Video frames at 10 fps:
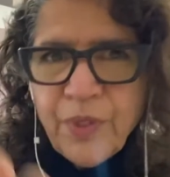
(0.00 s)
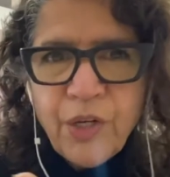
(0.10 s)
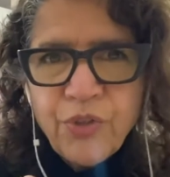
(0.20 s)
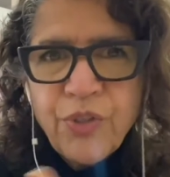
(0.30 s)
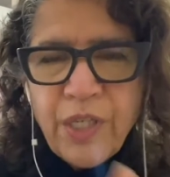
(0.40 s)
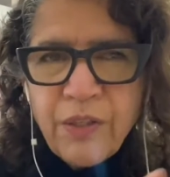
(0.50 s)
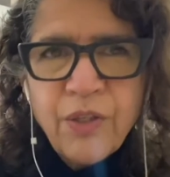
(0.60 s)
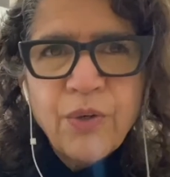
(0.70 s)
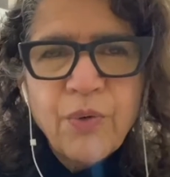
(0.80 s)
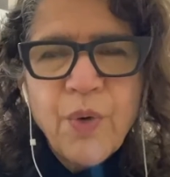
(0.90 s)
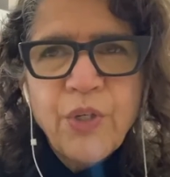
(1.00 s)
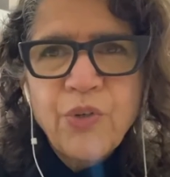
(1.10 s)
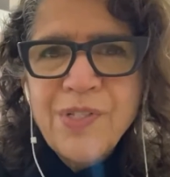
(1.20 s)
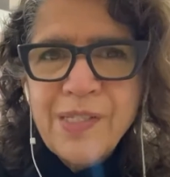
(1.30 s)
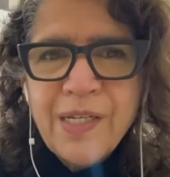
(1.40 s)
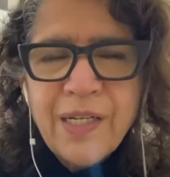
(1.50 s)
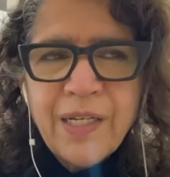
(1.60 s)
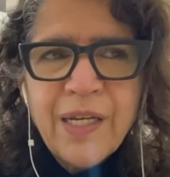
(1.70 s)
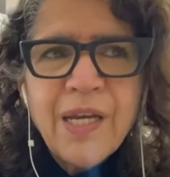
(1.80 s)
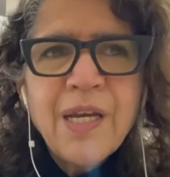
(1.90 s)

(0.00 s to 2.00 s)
underneath you when you're sitting.